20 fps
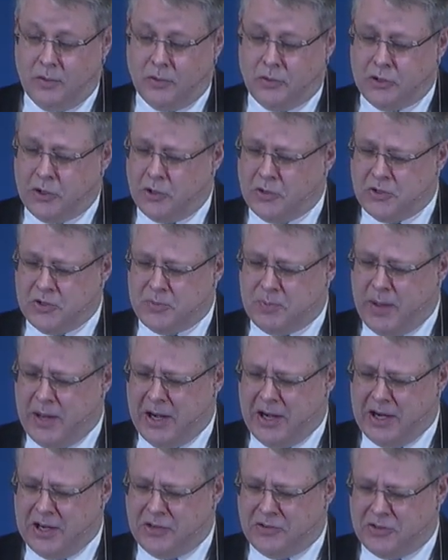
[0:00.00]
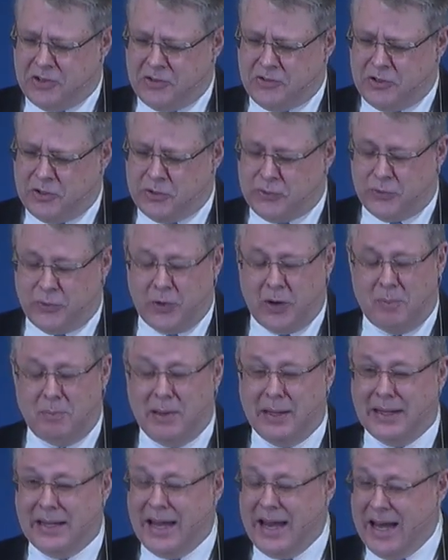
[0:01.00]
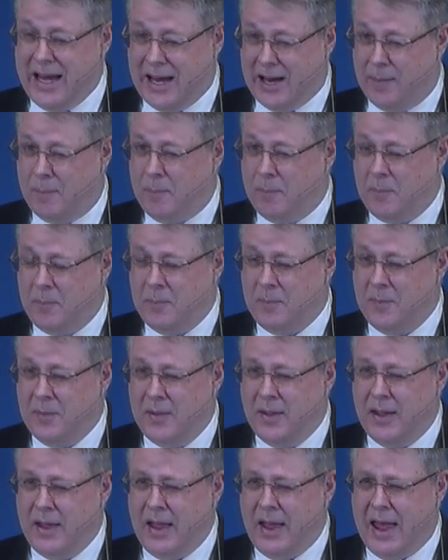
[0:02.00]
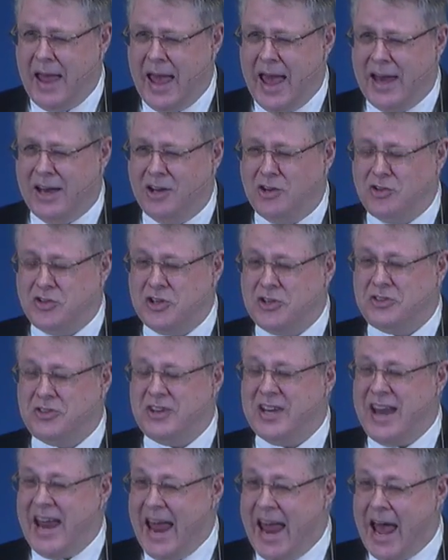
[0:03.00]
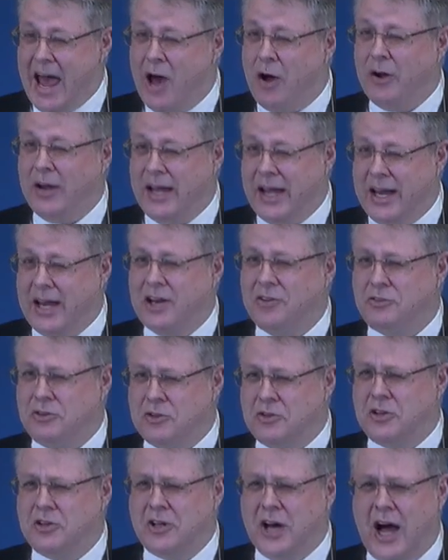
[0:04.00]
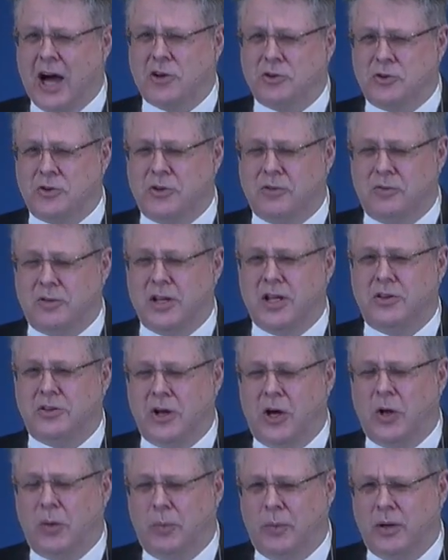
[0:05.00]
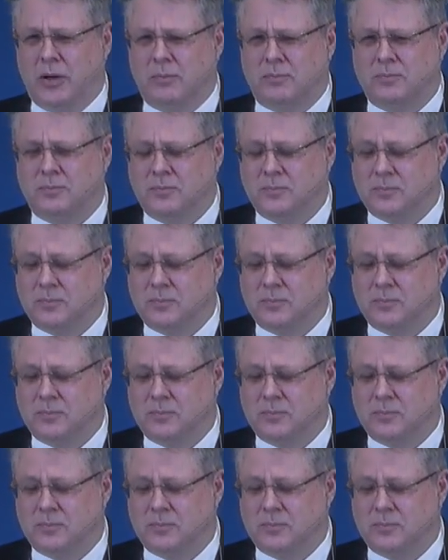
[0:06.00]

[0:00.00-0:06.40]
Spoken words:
Church has been in existence for a millennium, and it's just now getting to the doctrine of the atonement.